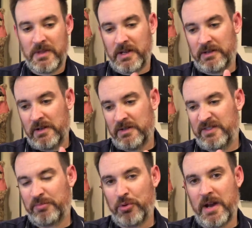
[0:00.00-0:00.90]
like
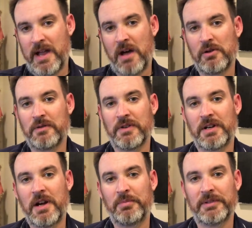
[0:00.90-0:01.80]
spread out over a
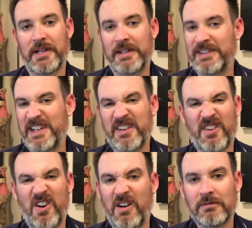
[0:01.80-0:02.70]
couple days, eat it
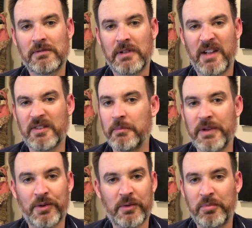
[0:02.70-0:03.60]
all as a
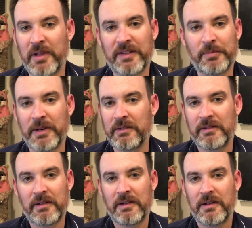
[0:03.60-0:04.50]
meal replacement.
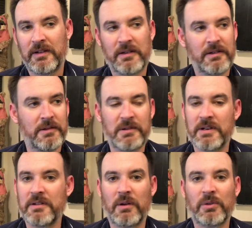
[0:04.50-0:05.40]
Do it
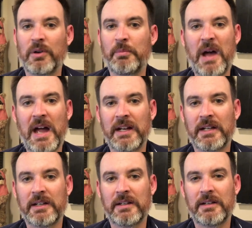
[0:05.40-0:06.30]
and don't look back.
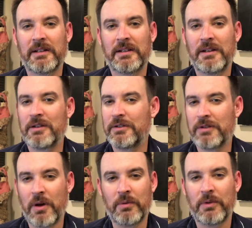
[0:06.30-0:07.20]

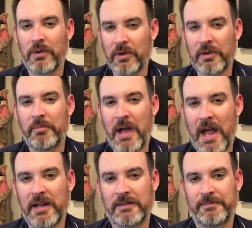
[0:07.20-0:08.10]
Don't look
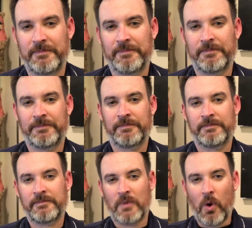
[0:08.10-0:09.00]
back.
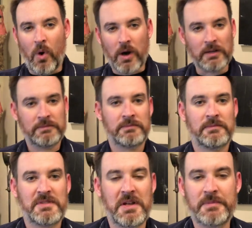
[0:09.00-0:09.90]
Or
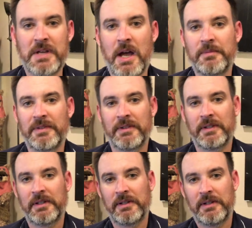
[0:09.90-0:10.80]
sometimes
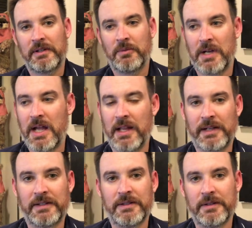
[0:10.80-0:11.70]
what I
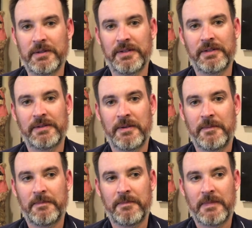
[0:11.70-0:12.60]
like to do is
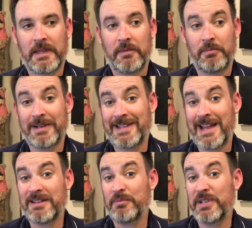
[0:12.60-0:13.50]

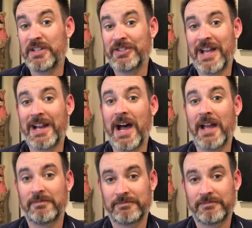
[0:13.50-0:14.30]
pretend to be a Jedi.